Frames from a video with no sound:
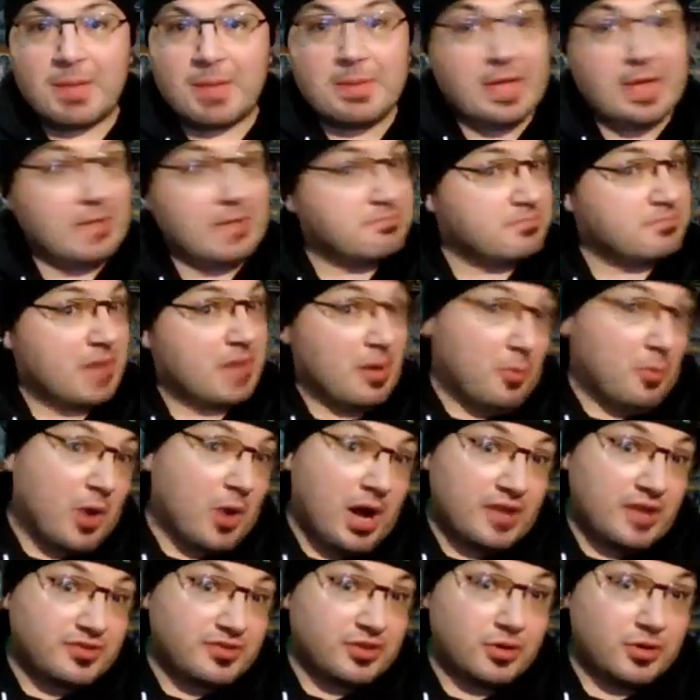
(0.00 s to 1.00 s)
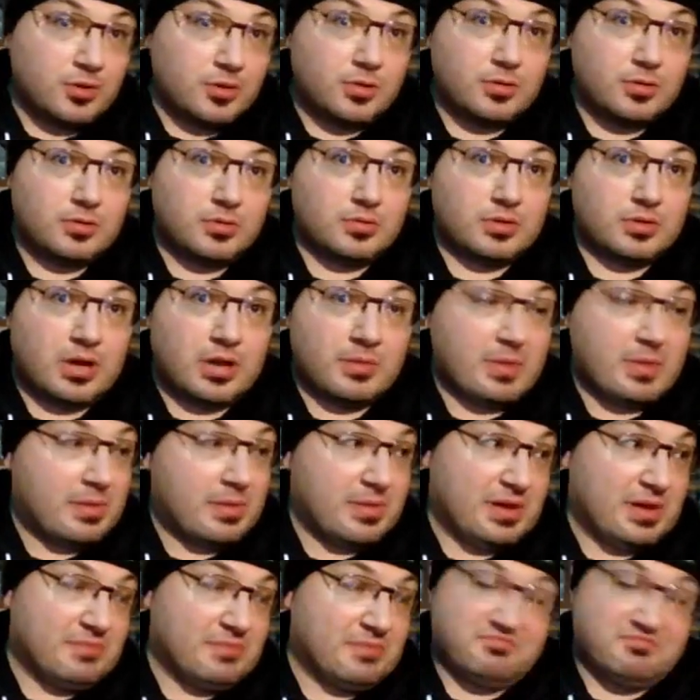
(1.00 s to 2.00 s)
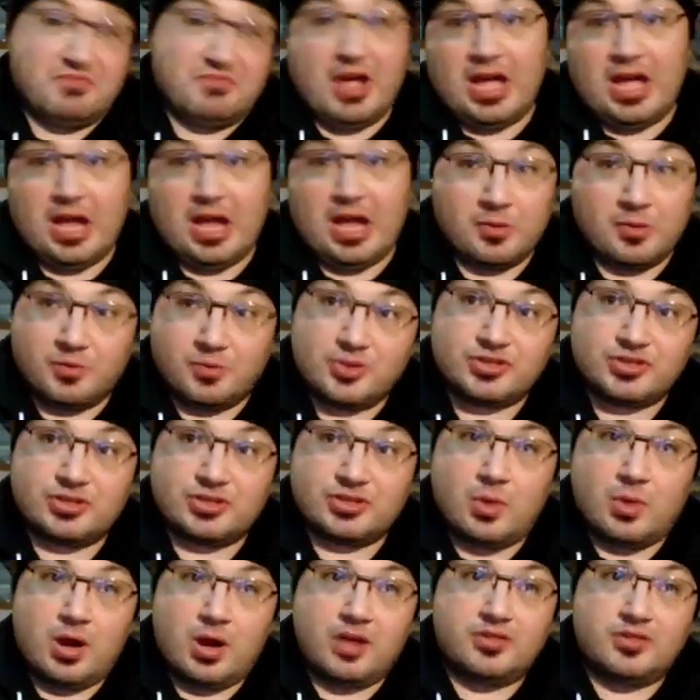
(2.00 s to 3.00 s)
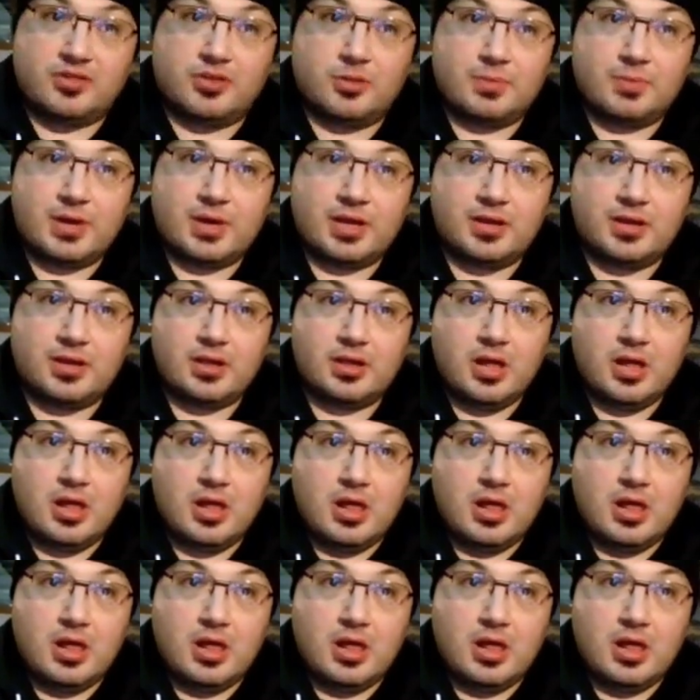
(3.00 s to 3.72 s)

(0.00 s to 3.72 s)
I mean, I want to. I mean, I originally wanted to, but